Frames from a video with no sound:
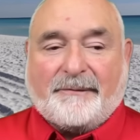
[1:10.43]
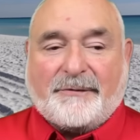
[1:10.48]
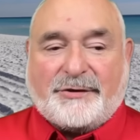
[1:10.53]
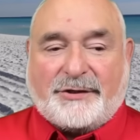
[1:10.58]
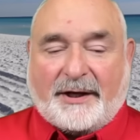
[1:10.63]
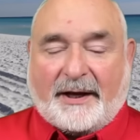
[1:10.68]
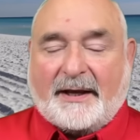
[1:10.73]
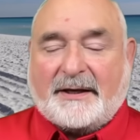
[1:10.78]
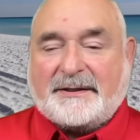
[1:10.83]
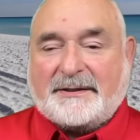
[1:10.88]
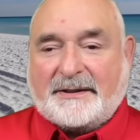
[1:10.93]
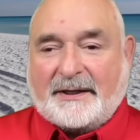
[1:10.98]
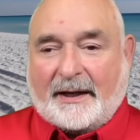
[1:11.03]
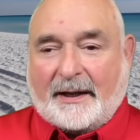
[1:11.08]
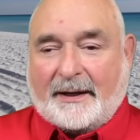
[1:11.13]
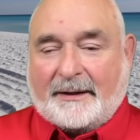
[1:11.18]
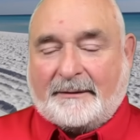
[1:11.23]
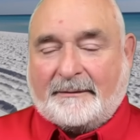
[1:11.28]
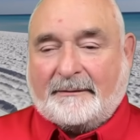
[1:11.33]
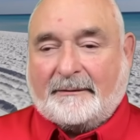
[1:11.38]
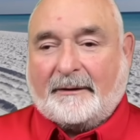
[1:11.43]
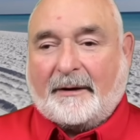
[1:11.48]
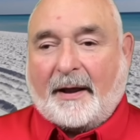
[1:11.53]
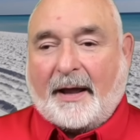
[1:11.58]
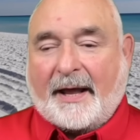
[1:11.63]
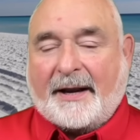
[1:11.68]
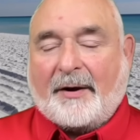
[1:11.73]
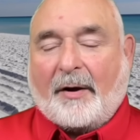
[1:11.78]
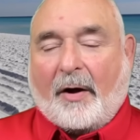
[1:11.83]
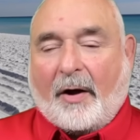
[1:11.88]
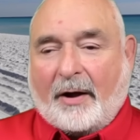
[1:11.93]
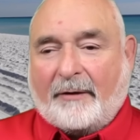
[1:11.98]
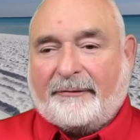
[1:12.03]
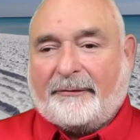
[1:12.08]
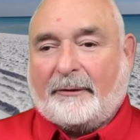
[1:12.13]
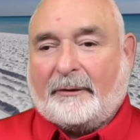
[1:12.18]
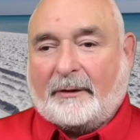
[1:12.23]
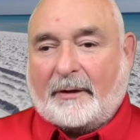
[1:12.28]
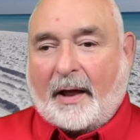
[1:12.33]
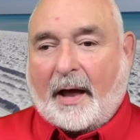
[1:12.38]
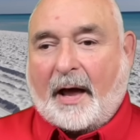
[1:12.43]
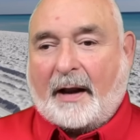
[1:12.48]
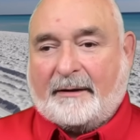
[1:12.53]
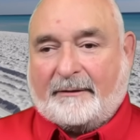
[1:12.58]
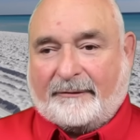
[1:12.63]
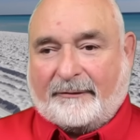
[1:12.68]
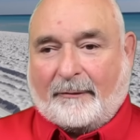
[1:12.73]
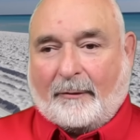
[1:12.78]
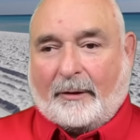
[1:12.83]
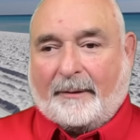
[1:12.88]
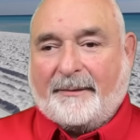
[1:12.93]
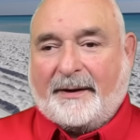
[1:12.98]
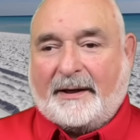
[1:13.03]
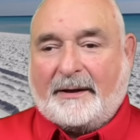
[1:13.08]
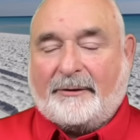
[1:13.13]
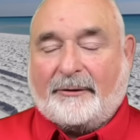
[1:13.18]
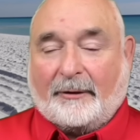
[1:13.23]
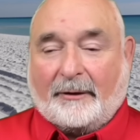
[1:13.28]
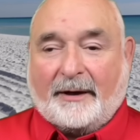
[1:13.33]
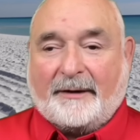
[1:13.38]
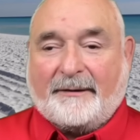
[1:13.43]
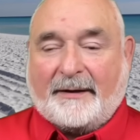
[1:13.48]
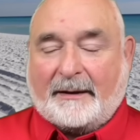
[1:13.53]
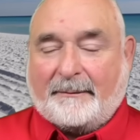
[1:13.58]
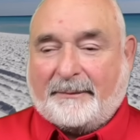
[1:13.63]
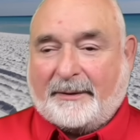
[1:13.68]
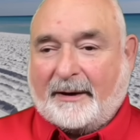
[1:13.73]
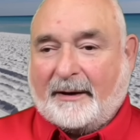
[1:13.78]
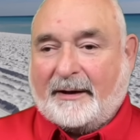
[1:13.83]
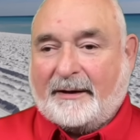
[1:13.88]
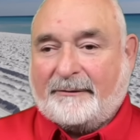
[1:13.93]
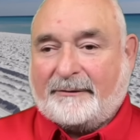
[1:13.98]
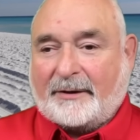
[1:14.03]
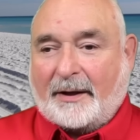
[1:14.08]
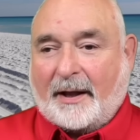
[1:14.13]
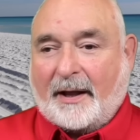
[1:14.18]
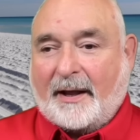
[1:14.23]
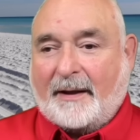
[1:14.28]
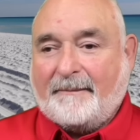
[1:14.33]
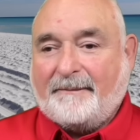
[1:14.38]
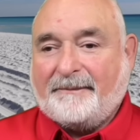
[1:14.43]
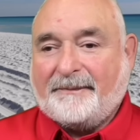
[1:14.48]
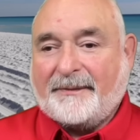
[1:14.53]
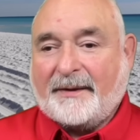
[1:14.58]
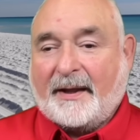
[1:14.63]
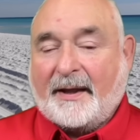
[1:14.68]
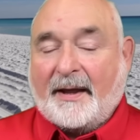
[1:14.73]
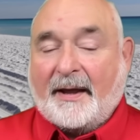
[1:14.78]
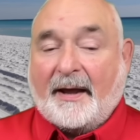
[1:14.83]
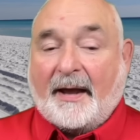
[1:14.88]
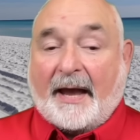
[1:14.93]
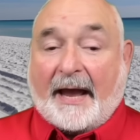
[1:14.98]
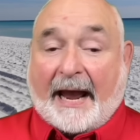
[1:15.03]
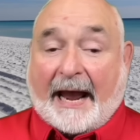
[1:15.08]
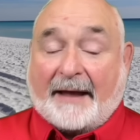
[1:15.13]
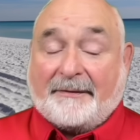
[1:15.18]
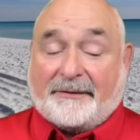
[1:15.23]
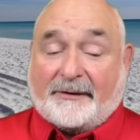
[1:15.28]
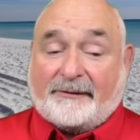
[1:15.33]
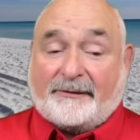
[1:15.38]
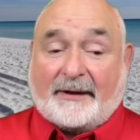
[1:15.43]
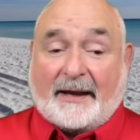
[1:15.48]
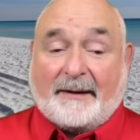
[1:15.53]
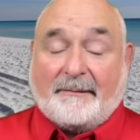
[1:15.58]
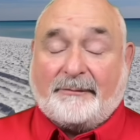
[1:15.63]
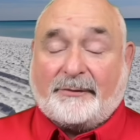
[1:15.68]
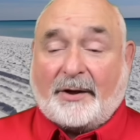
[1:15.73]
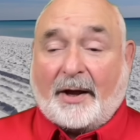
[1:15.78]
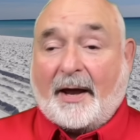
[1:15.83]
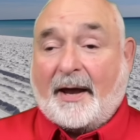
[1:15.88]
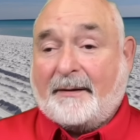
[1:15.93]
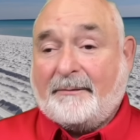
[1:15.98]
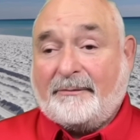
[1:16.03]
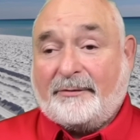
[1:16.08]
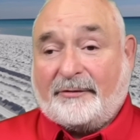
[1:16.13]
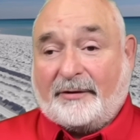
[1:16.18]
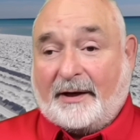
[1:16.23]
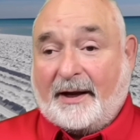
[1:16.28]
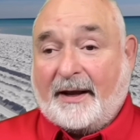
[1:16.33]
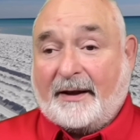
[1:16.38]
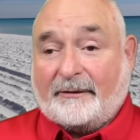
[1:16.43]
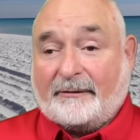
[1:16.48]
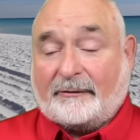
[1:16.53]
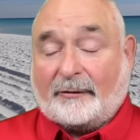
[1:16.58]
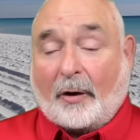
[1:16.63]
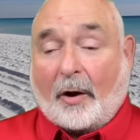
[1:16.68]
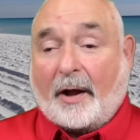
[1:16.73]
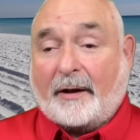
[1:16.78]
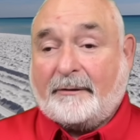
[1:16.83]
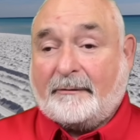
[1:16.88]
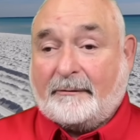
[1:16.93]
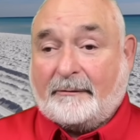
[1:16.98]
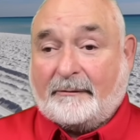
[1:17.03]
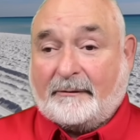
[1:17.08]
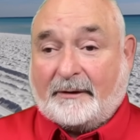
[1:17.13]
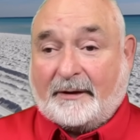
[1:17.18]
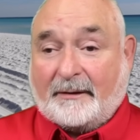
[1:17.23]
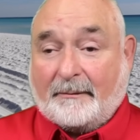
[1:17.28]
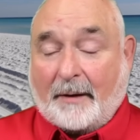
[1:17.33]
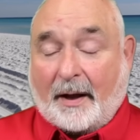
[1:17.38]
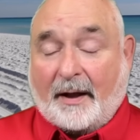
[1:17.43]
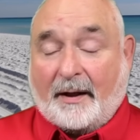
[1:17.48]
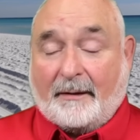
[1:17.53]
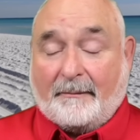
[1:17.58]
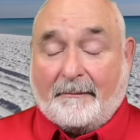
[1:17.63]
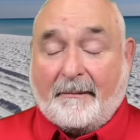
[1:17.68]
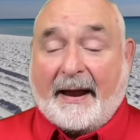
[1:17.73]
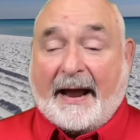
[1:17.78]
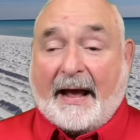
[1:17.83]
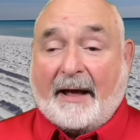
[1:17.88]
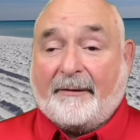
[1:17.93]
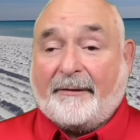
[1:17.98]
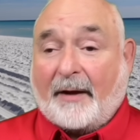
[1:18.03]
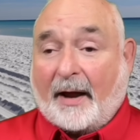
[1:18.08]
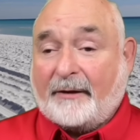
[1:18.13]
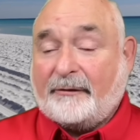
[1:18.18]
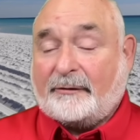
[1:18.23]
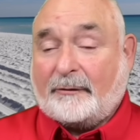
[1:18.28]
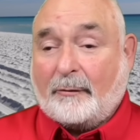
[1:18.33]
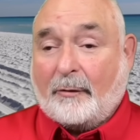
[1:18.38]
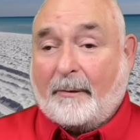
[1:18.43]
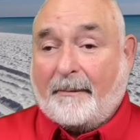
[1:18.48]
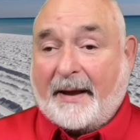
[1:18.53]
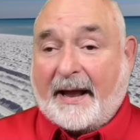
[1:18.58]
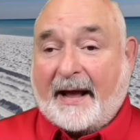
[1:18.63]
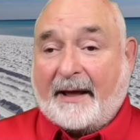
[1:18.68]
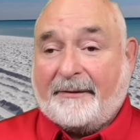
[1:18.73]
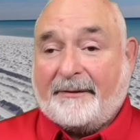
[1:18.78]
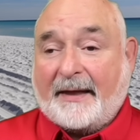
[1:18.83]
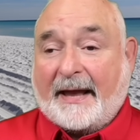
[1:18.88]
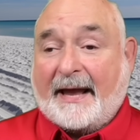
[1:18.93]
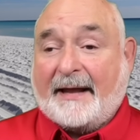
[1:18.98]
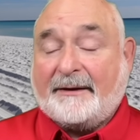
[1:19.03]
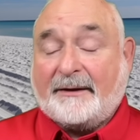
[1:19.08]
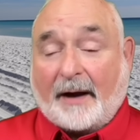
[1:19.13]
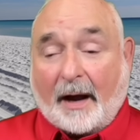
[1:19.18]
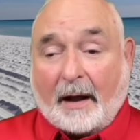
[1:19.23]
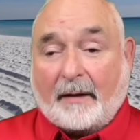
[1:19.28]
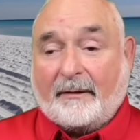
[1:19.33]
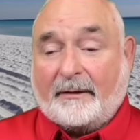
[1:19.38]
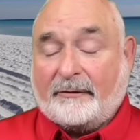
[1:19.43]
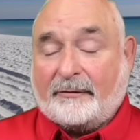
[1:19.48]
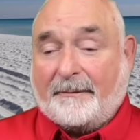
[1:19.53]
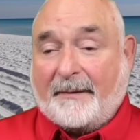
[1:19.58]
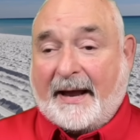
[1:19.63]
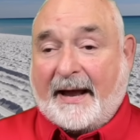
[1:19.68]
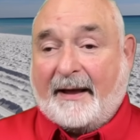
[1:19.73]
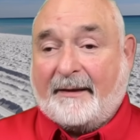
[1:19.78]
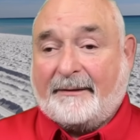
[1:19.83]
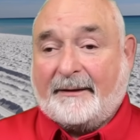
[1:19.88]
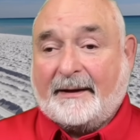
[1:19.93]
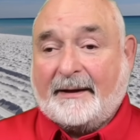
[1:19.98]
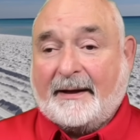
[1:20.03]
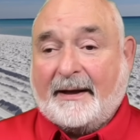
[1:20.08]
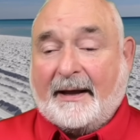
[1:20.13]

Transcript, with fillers: She has done an awful lot for me during that period of time. At the same time, she has taught uh, math, high school math, and college math